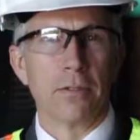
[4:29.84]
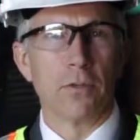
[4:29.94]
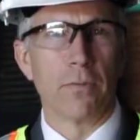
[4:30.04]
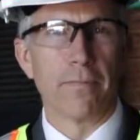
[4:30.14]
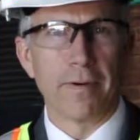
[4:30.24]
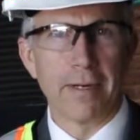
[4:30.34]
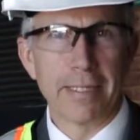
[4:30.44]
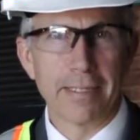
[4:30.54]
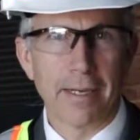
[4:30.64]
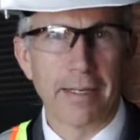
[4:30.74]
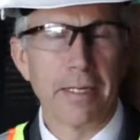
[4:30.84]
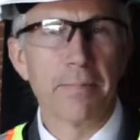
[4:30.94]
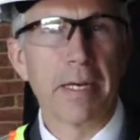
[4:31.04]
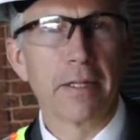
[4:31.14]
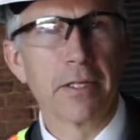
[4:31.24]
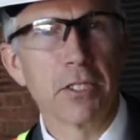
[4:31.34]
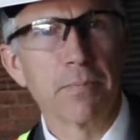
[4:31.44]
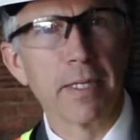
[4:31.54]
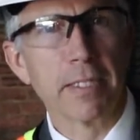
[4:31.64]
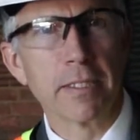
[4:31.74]
So we're very excited about this
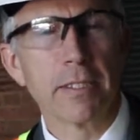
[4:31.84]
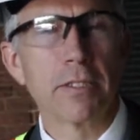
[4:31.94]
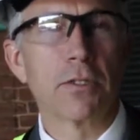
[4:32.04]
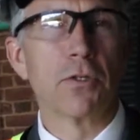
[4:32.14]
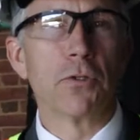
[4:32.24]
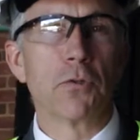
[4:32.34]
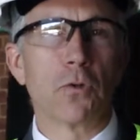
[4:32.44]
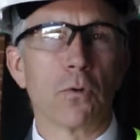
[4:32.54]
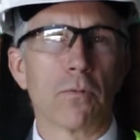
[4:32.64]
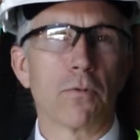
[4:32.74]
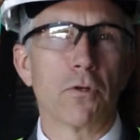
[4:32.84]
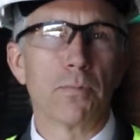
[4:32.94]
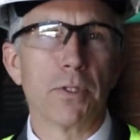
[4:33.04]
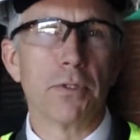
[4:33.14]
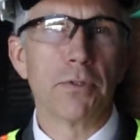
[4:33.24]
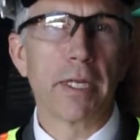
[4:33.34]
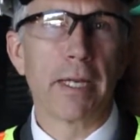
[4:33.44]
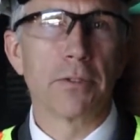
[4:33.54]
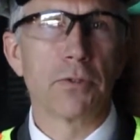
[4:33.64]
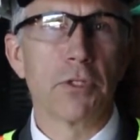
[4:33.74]
space. This is the new courtroom and the new
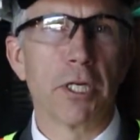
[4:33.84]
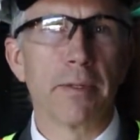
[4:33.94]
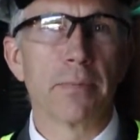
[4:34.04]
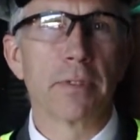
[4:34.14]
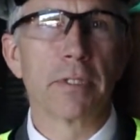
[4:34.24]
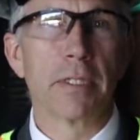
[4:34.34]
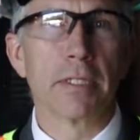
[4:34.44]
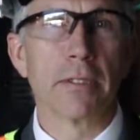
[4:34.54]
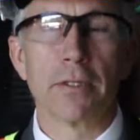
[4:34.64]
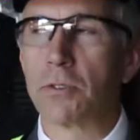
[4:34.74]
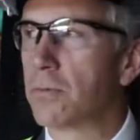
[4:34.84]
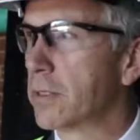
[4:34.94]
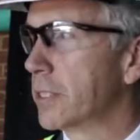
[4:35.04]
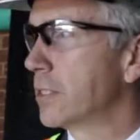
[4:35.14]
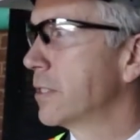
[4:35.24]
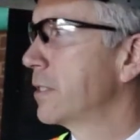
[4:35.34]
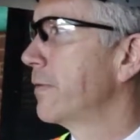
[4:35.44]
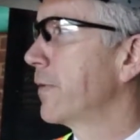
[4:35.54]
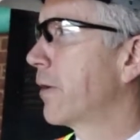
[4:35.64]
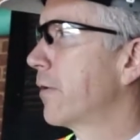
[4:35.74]
council chambers. And so this really is the
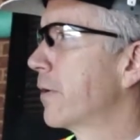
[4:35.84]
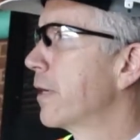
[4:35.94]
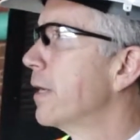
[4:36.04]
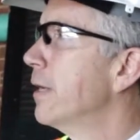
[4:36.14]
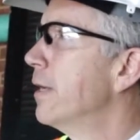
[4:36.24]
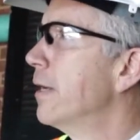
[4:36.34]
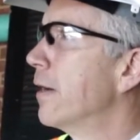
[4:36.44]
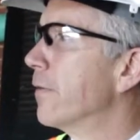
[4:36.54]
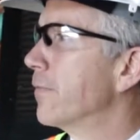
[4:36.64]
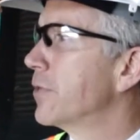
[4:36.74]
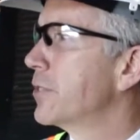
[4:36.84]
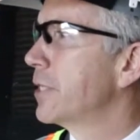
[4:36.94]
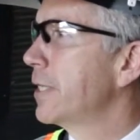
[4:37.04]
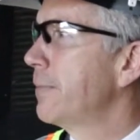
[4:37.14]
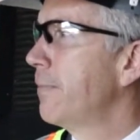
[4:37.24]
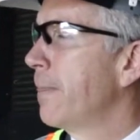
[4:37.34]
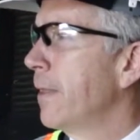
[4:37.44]
civic heart of the city.